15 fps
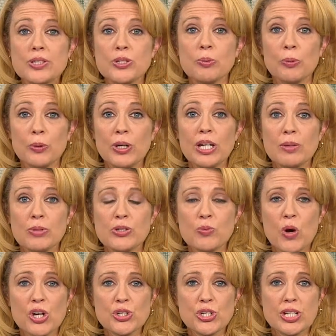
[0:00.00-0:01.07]
supreme as
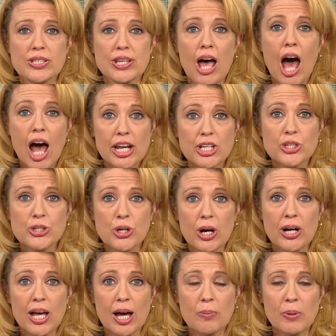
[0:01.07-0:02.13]
Washington's hottest
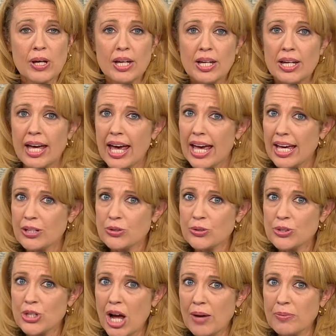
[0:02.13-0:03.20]
startup. And new
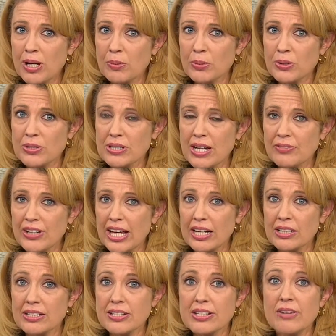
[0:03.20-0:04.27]
job numbers left
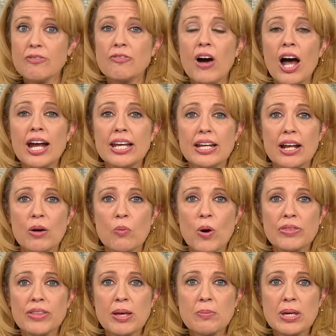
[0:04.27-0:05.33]
analysts divided on
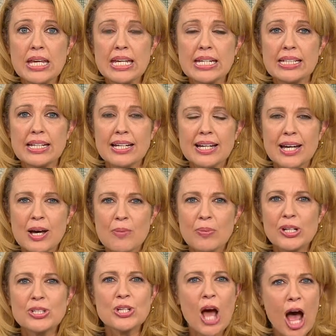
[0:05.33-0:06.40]
what they mean.
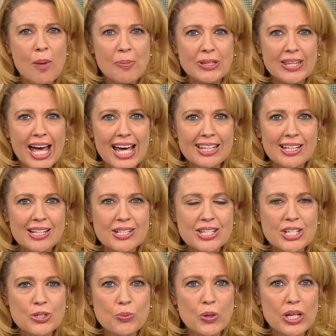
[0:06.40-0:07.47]
But topping the headlines
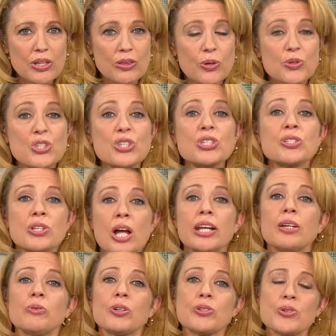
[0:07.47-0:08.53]
this week, those
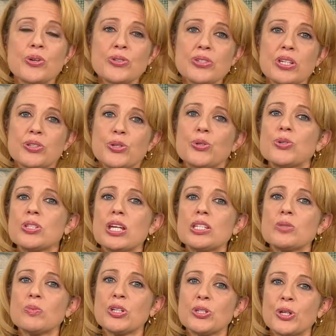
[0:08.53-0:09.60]
stunning results in
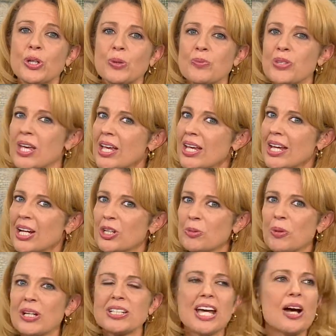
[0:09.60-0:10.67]
Tuesday's midterms. Here to
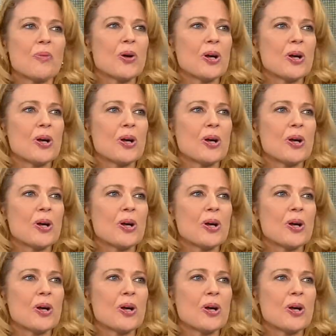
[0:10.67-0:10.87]
break down